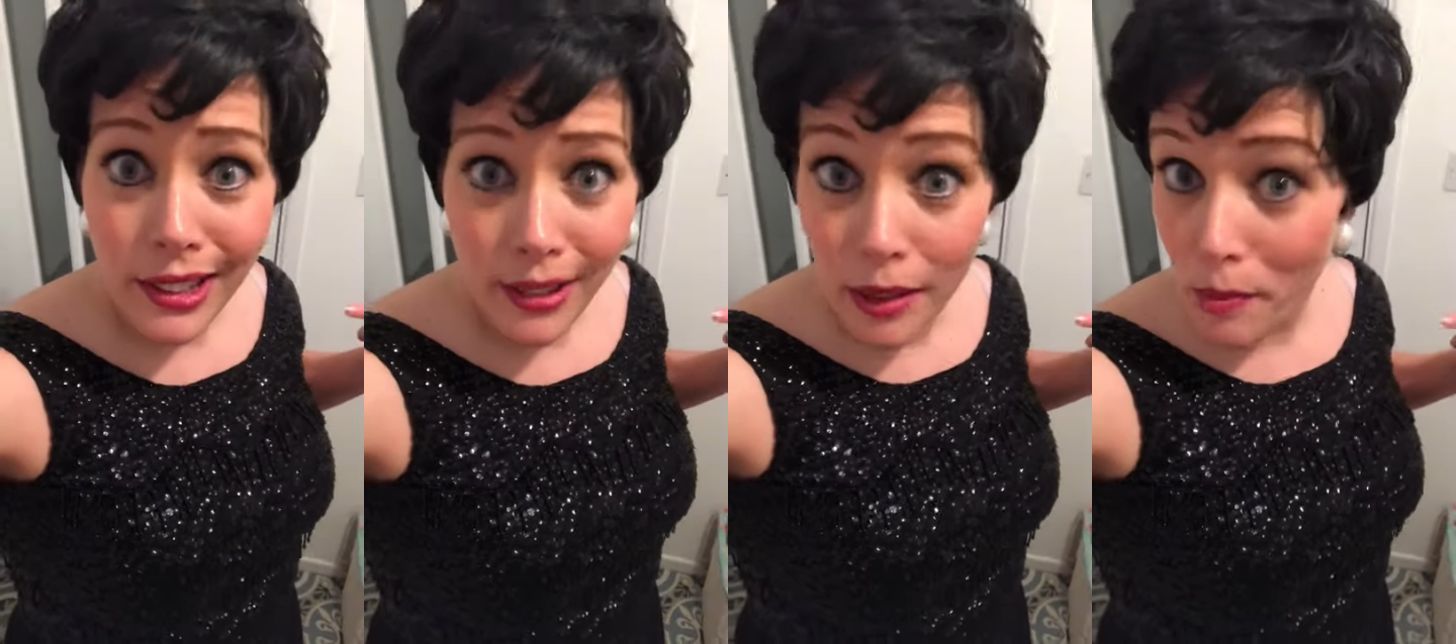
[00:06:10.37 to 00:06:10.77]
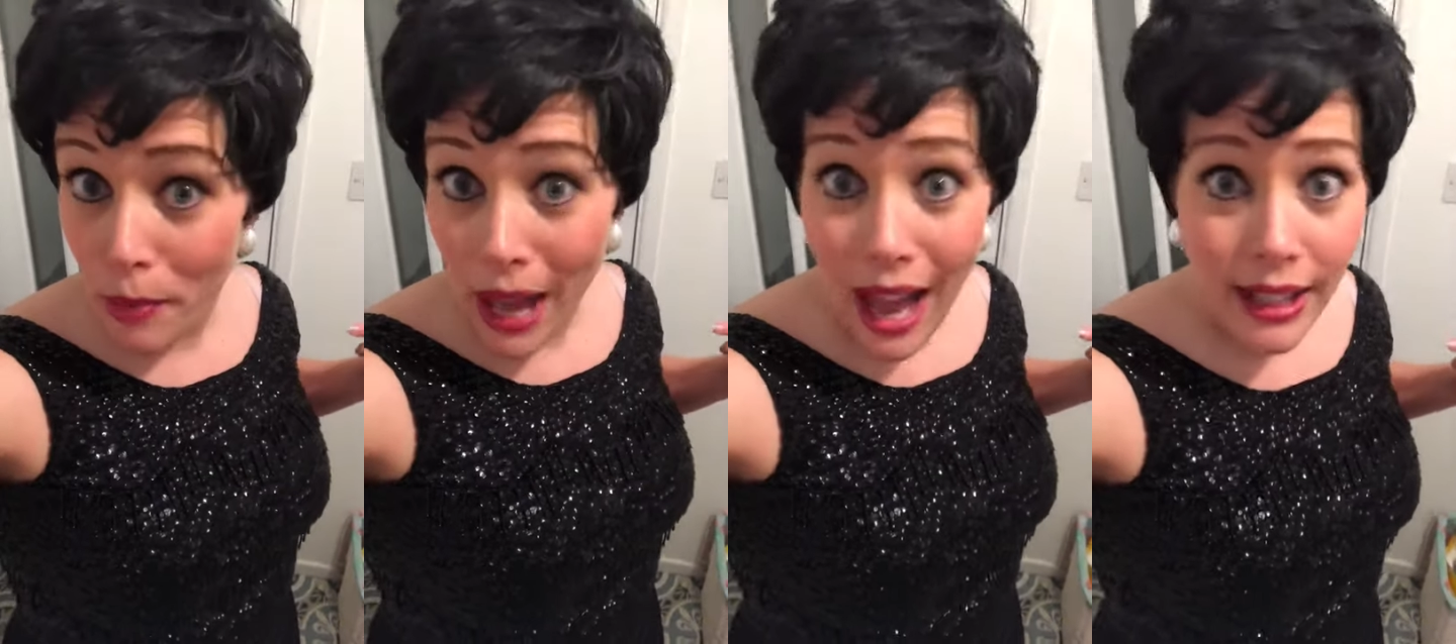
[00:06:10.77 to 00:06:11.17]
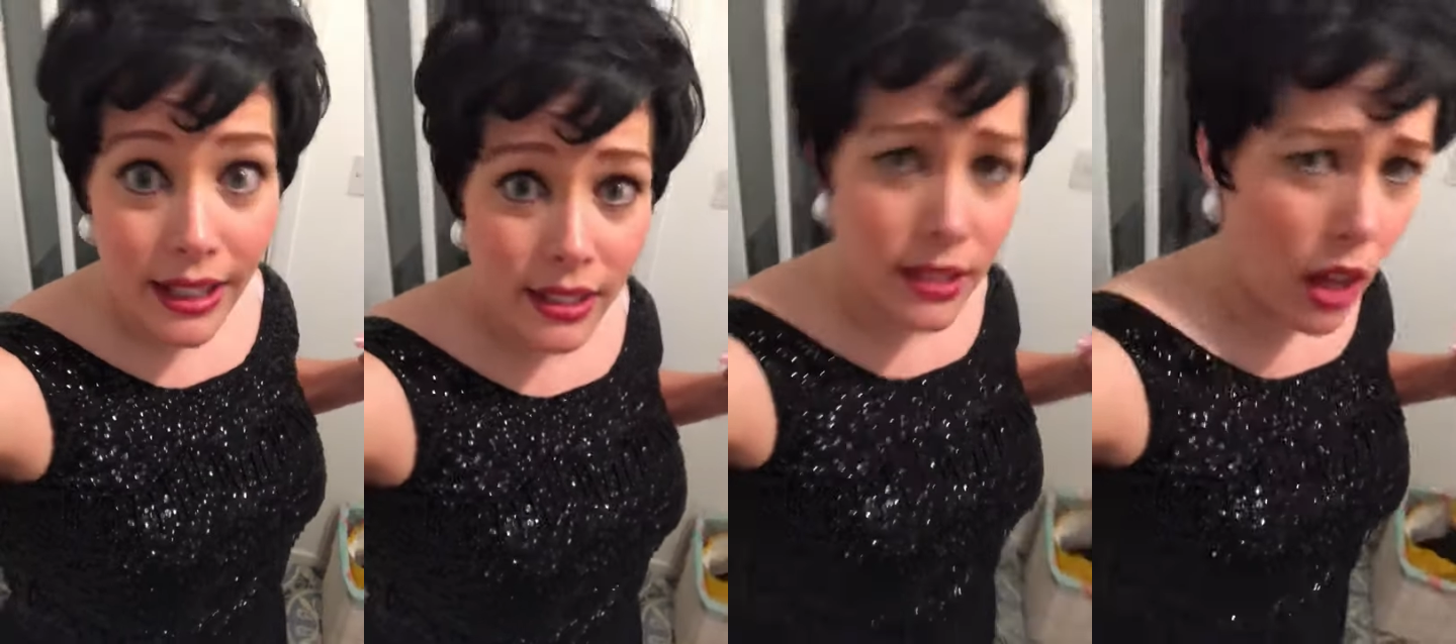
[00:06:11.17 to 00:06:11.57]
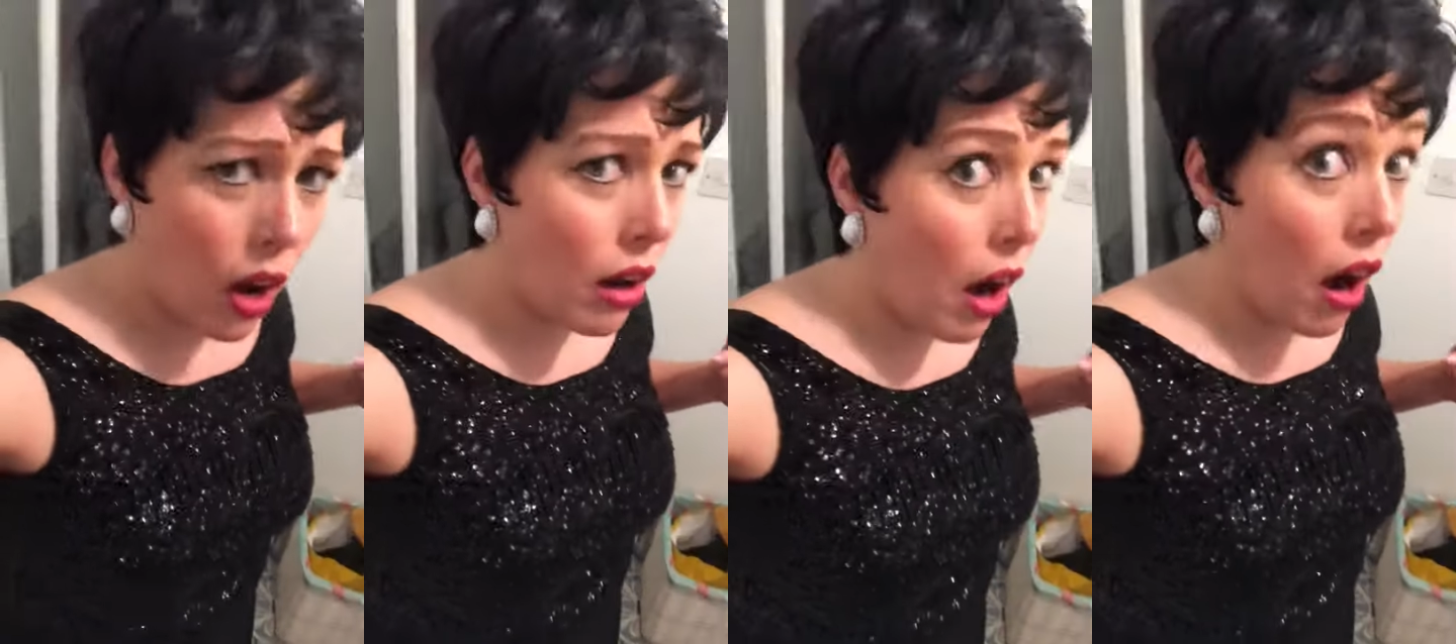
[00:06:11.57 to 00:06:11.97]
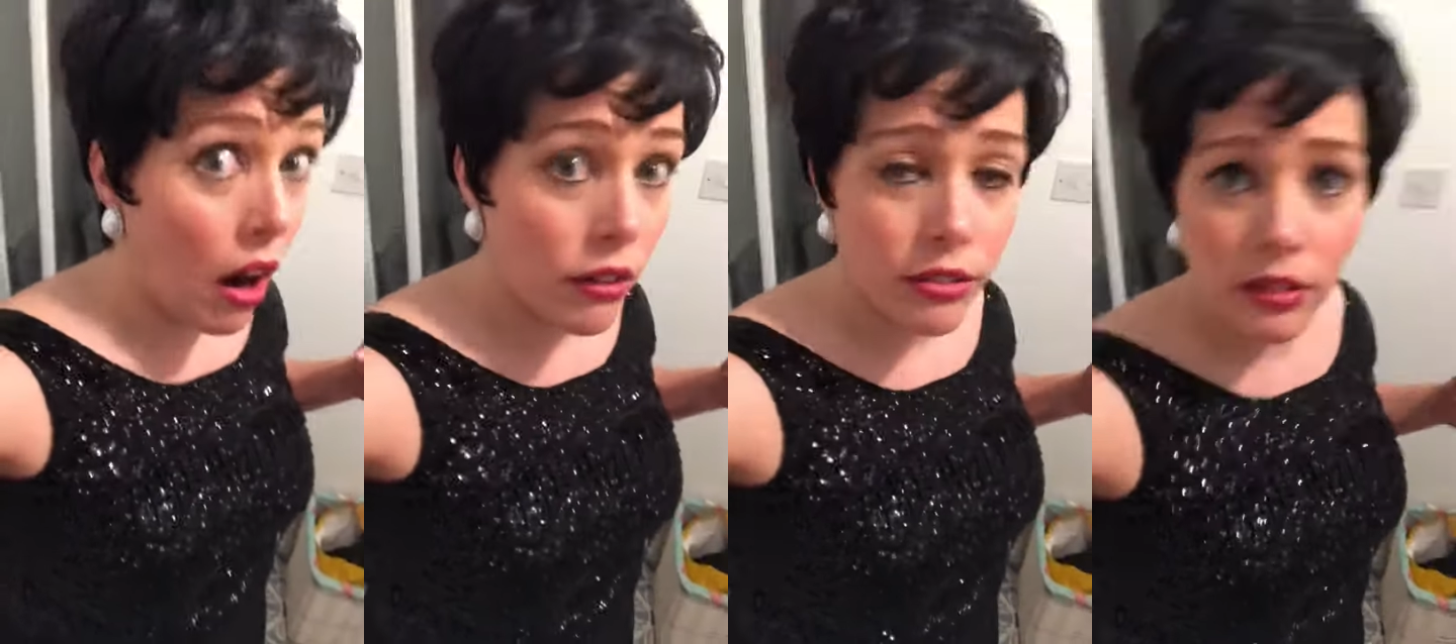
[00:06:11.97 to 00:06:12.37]
At the back, it's
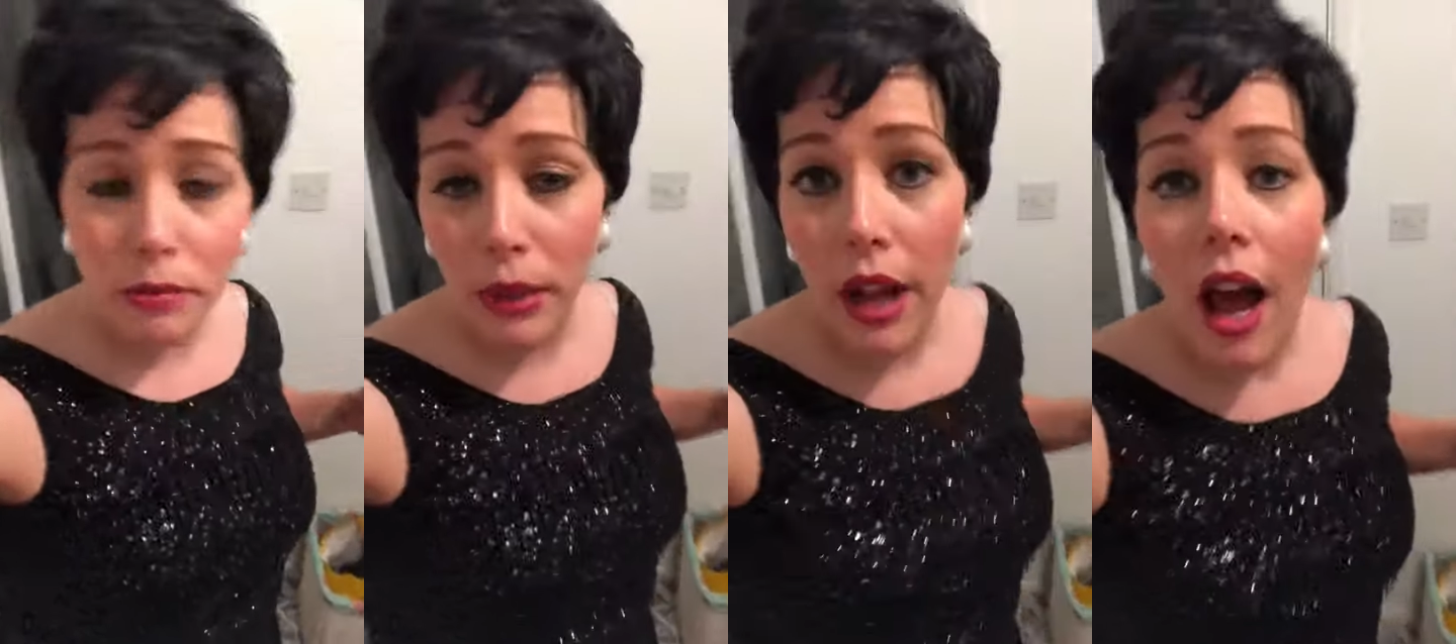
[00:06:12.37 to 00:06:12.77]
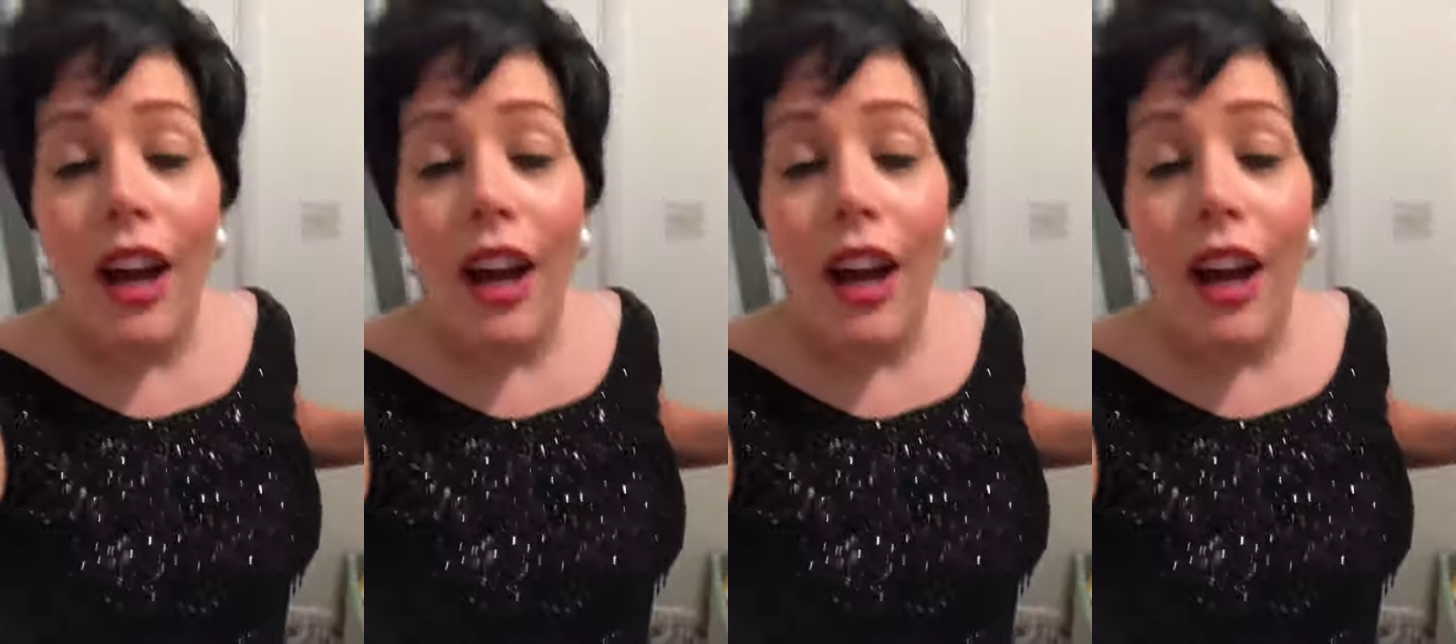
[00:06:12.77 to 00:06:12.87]
awful, but